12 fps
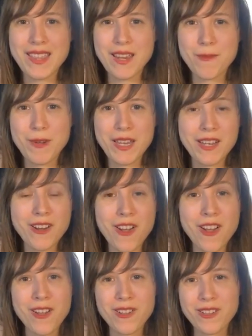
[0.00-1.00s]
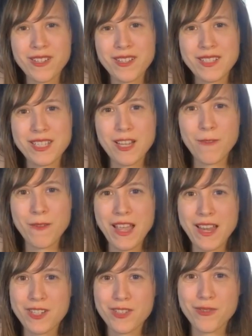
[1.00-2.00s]
And then we can all
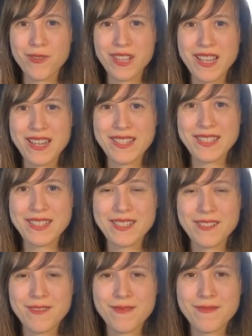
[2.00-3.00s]
self-actualize.